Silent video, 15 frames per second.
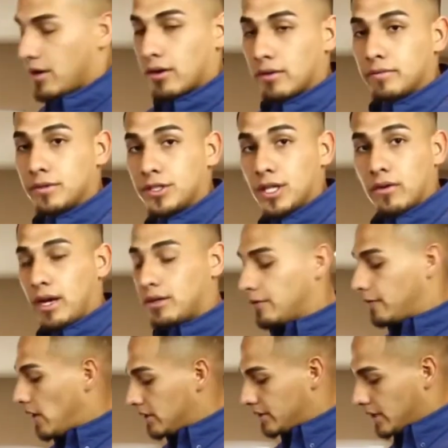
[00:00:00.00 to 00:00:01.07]
you get your single
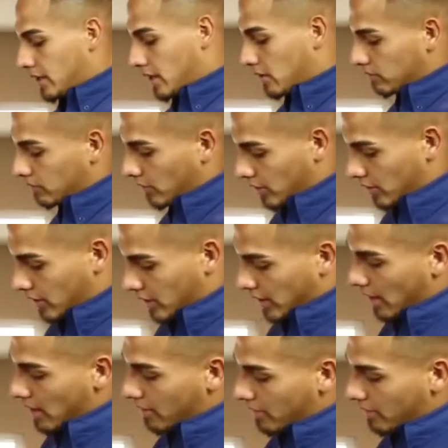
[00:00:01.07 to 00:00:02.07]
handle faucet here, you're going to